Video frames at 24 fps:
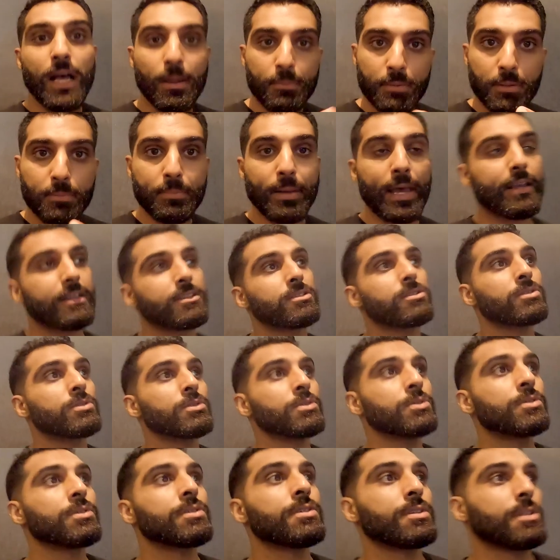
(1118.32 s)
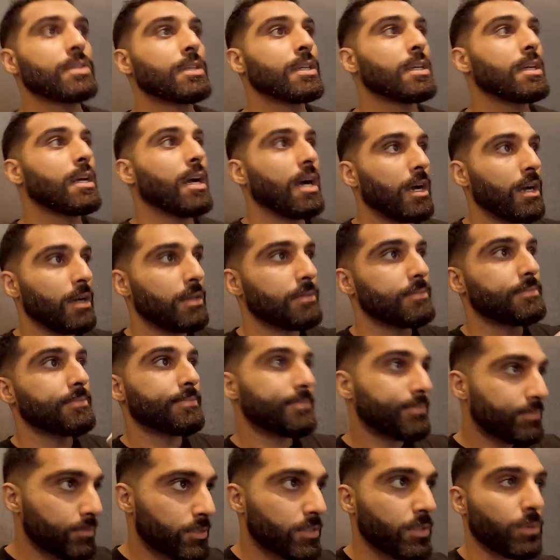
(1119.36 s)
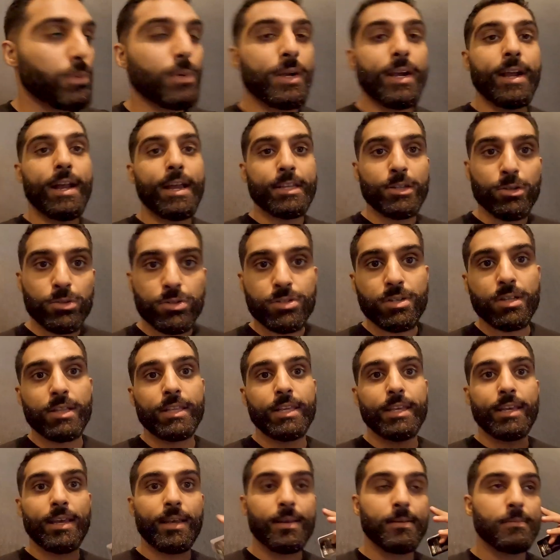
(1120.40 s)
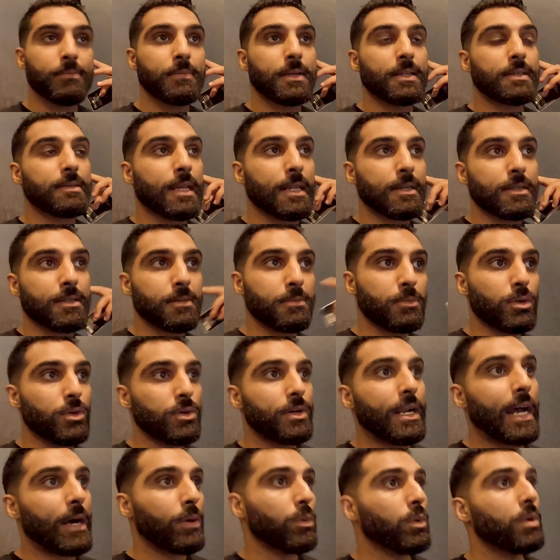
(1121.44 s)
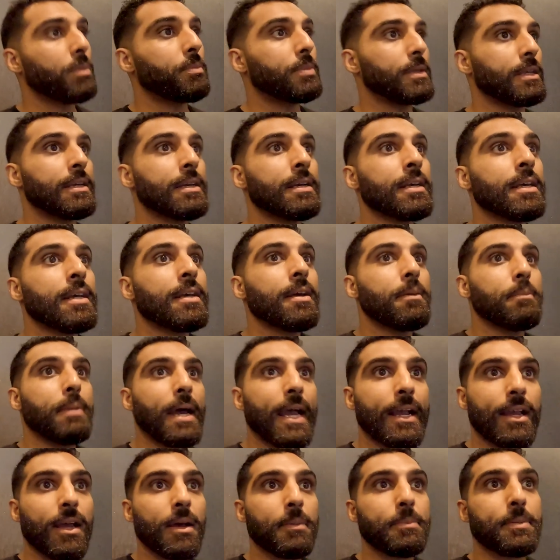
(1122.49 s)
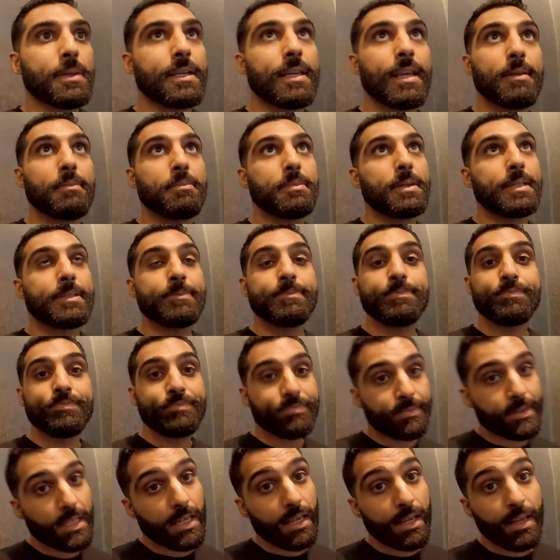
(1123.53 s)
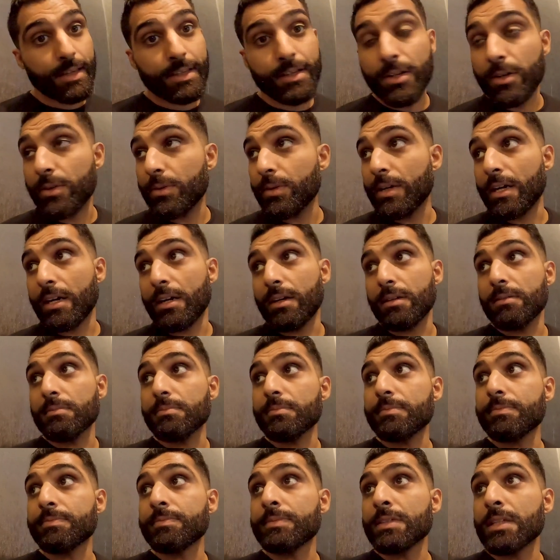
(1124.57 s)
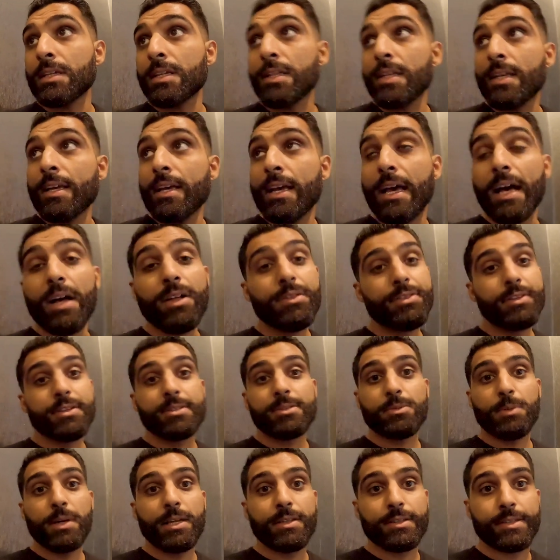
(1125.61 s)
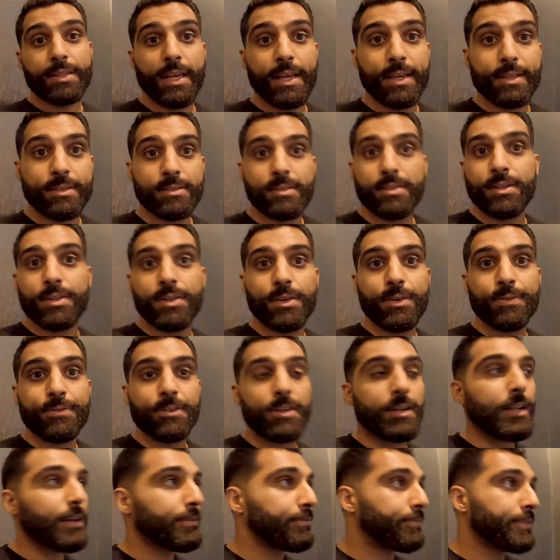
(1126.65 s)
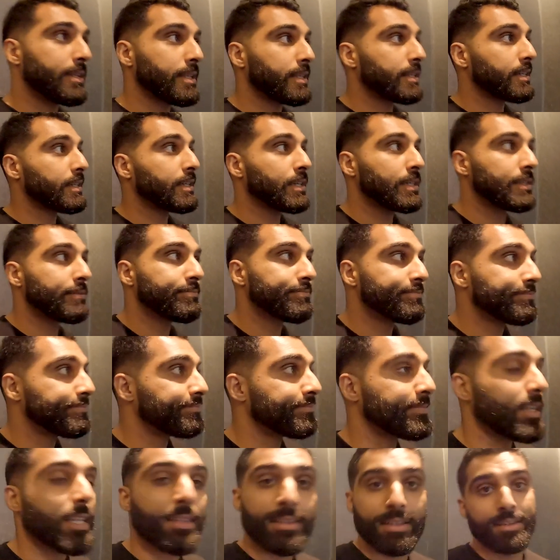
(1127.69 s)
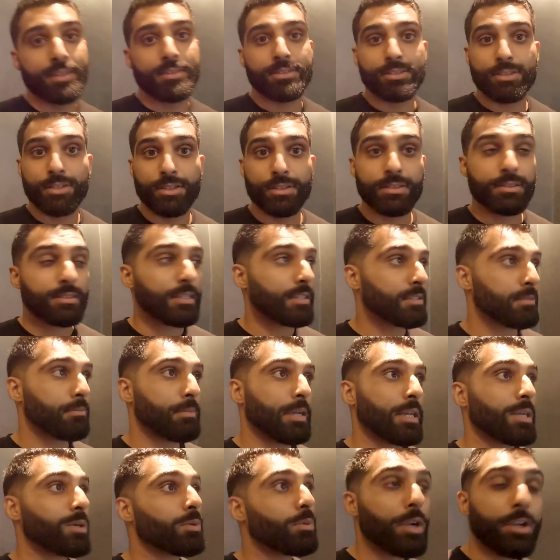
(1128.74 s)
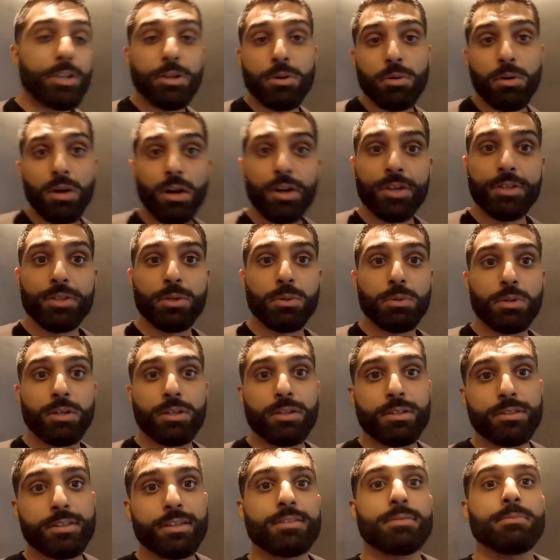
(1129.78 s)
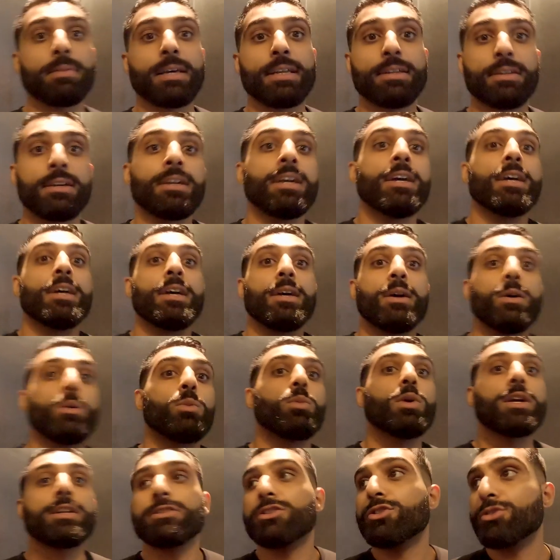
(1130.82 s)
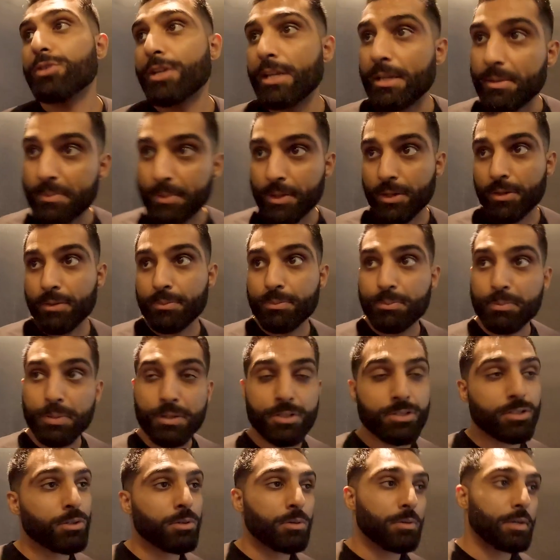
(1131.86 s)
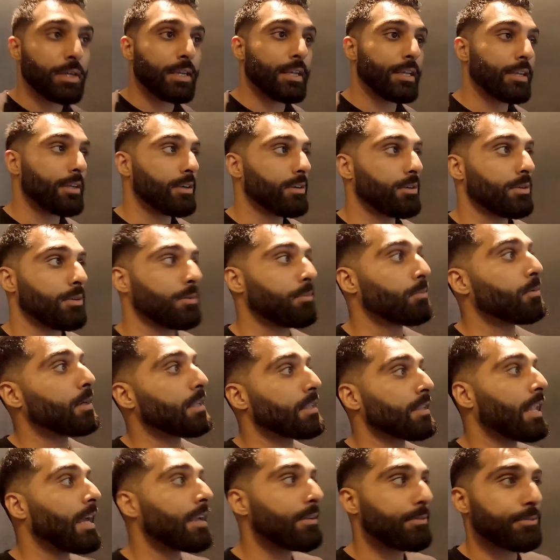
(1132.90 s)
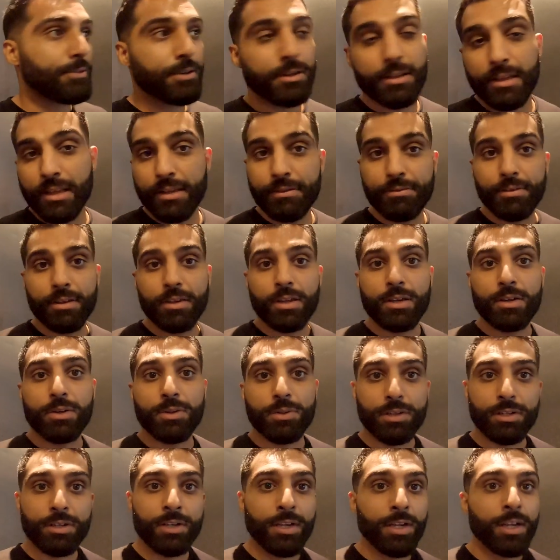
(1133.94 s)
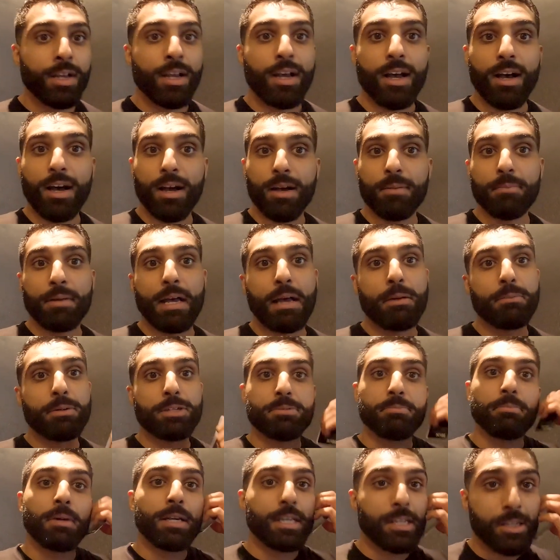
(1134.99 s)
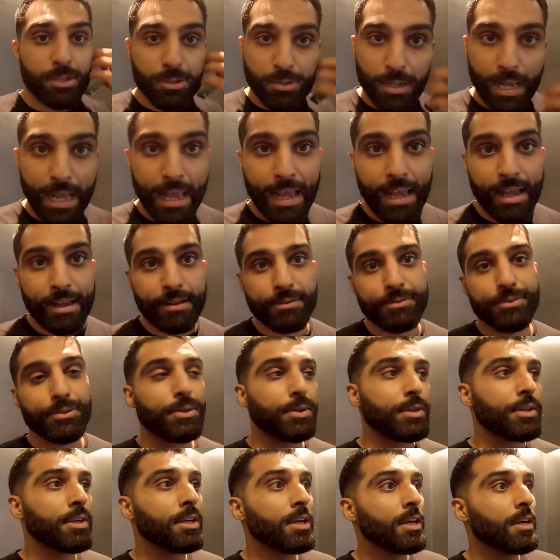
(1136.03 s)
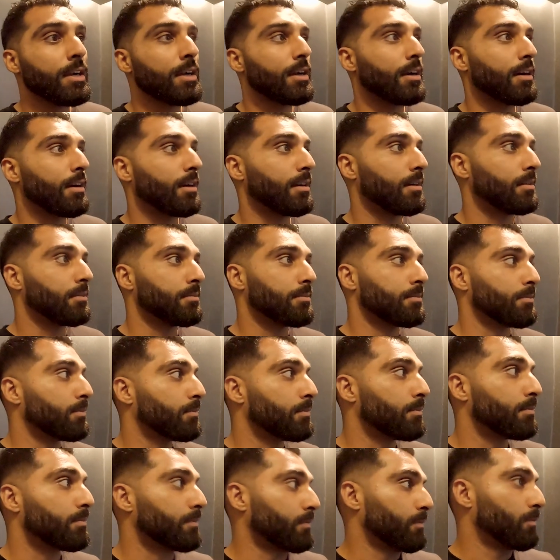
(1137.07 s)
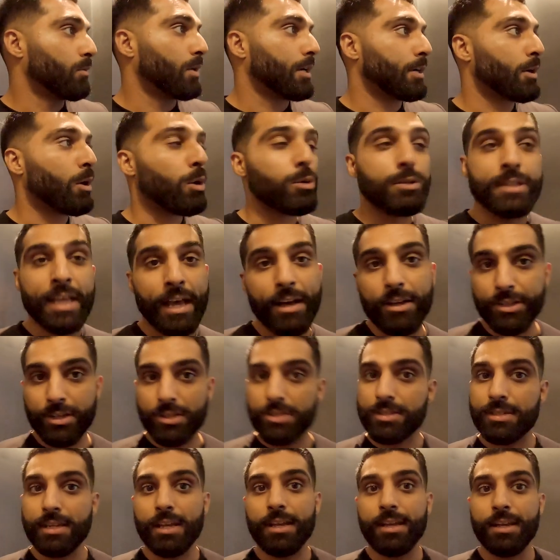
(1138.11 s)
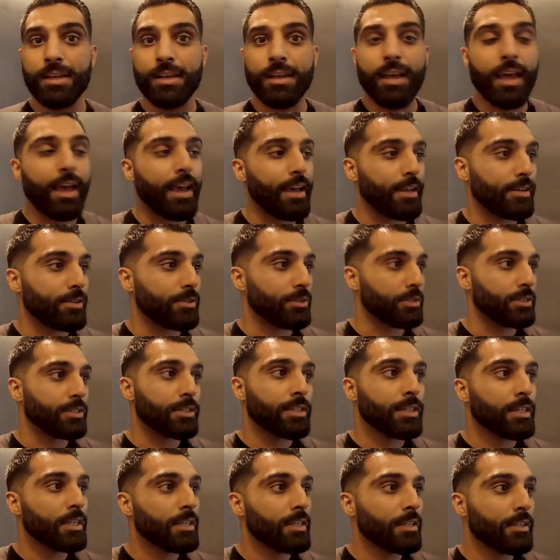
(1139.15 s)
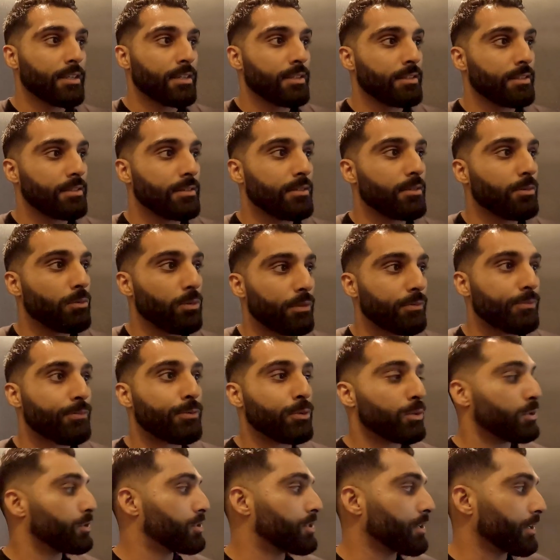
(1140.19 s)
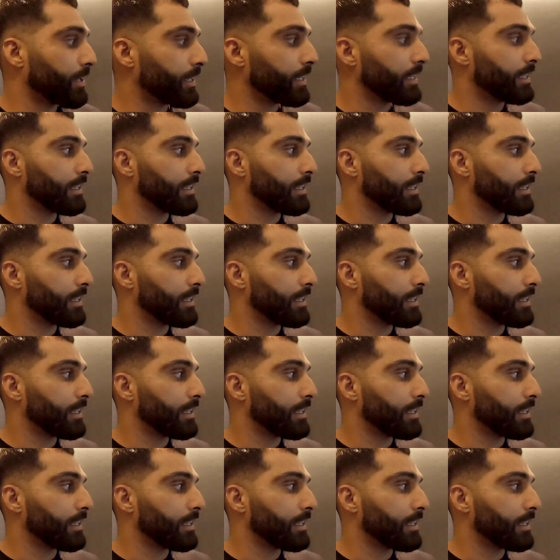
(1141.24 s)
I'll be back soon to where I usually am, and the morale will be back up again. But you know, health is wealth, guys. You know, if you're not feeling good, nothing is good. Doesn't matter where you are in the world, doesn't matter what dream you're pursuing or what life you're living or how much money you have or what hotel you're staying at or what food you're